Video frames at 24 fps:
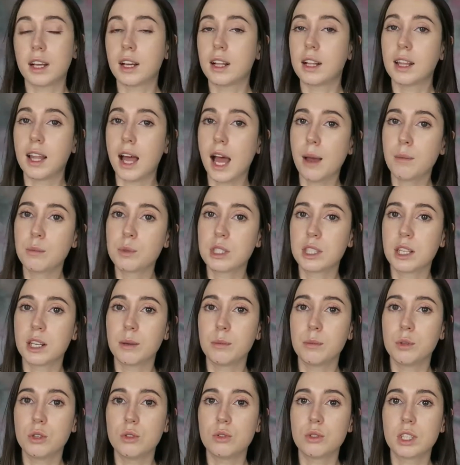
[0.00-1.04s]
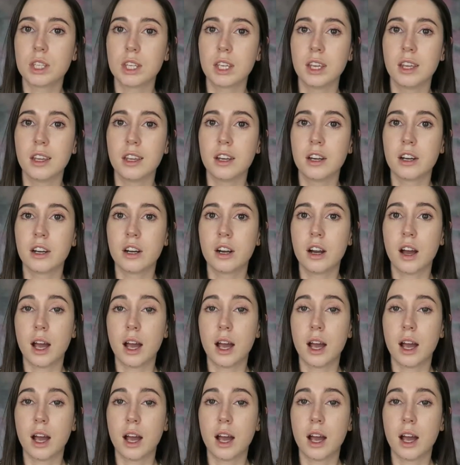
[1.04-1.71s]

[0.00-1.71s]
the clamps that I'm using here,